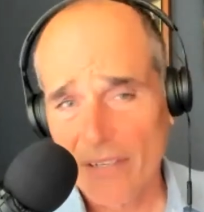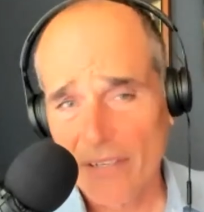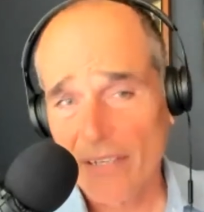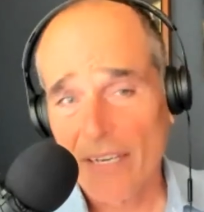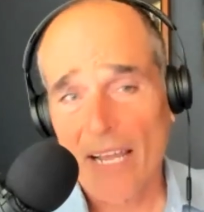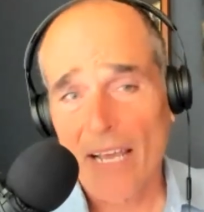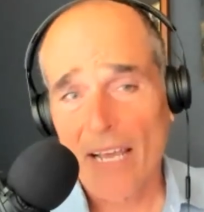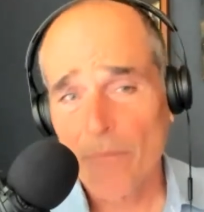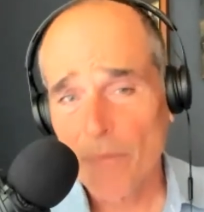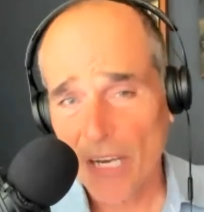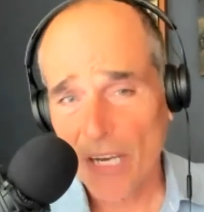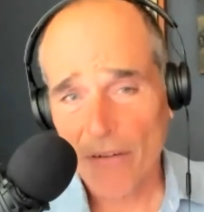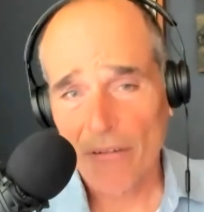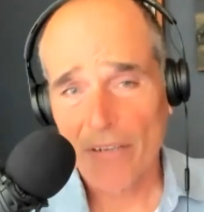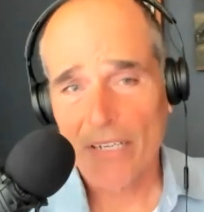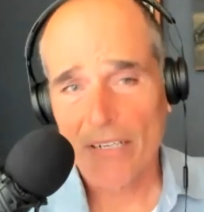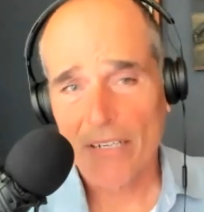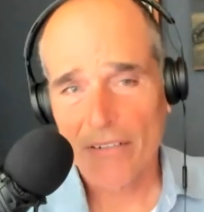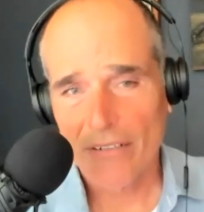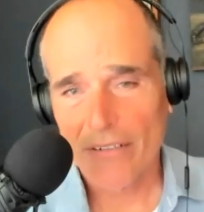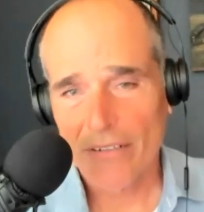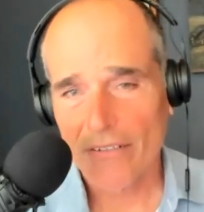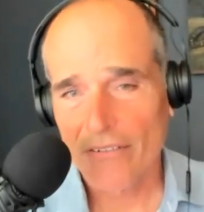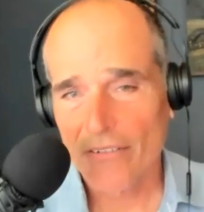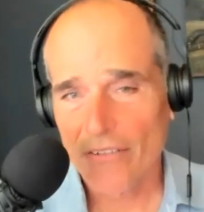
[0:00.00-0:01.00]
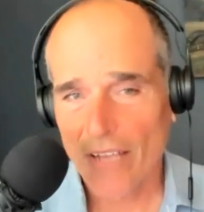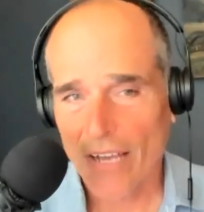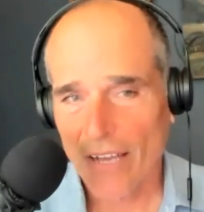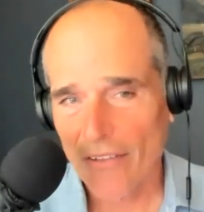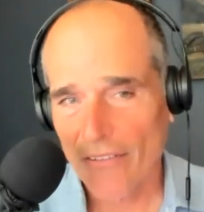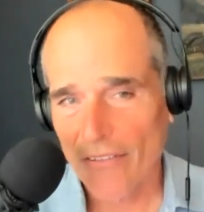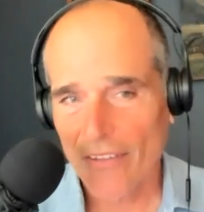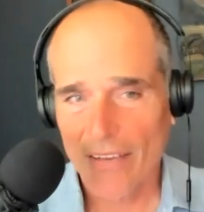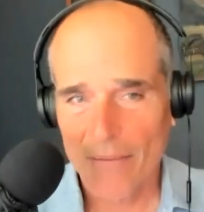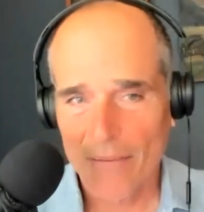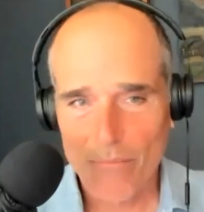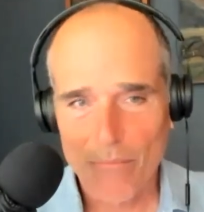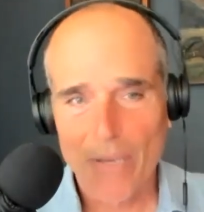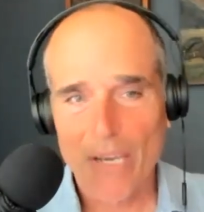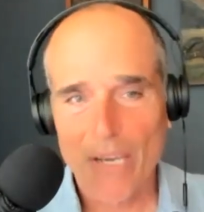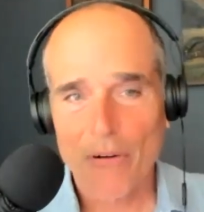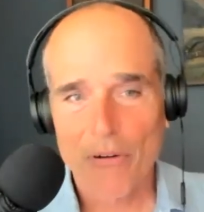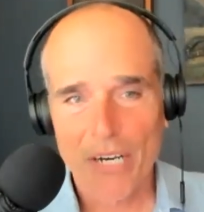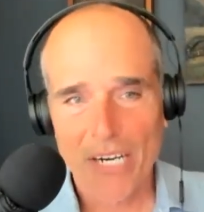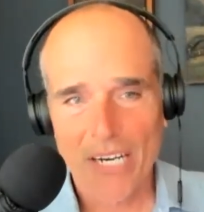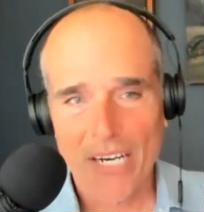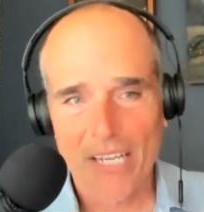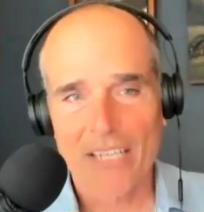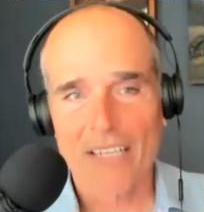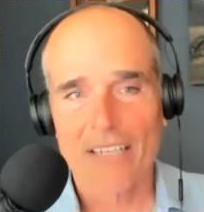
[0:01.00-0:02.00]
And I'm married into the South. I'm
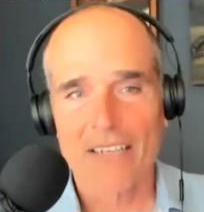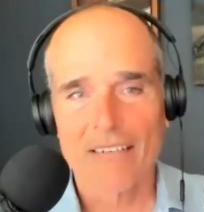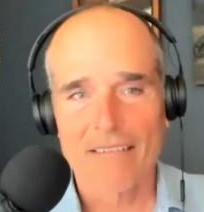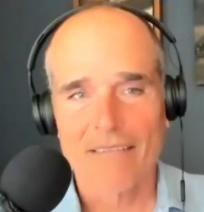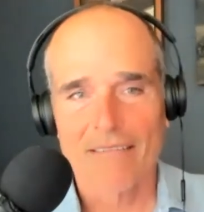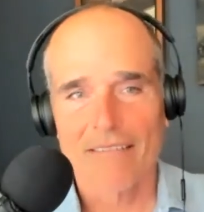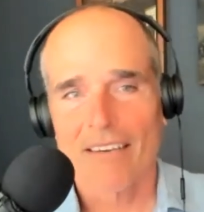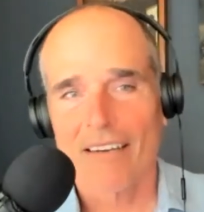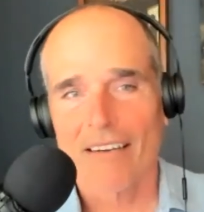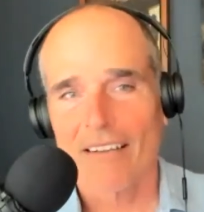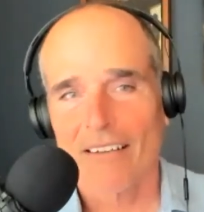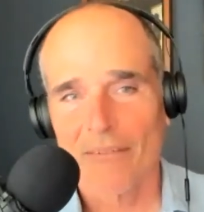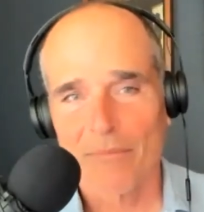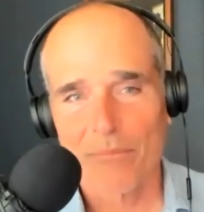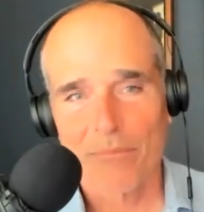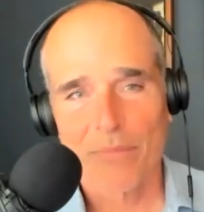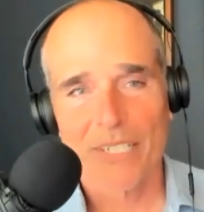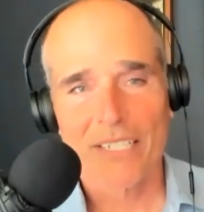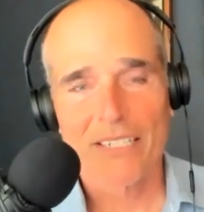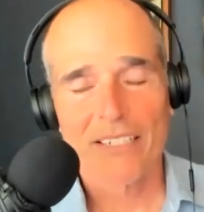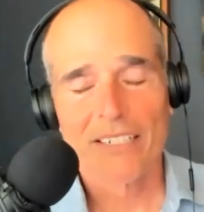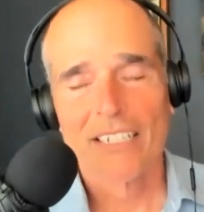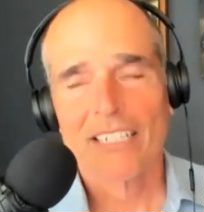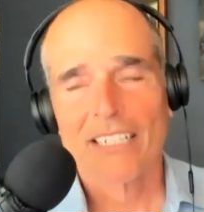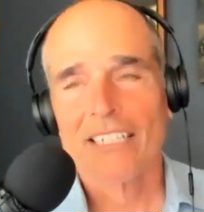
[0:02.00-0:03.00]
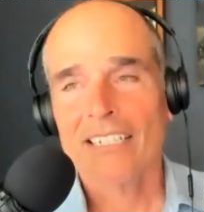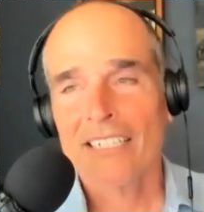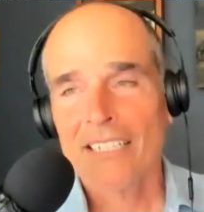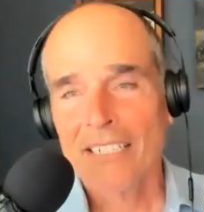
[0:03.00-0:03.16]
married in, you know, but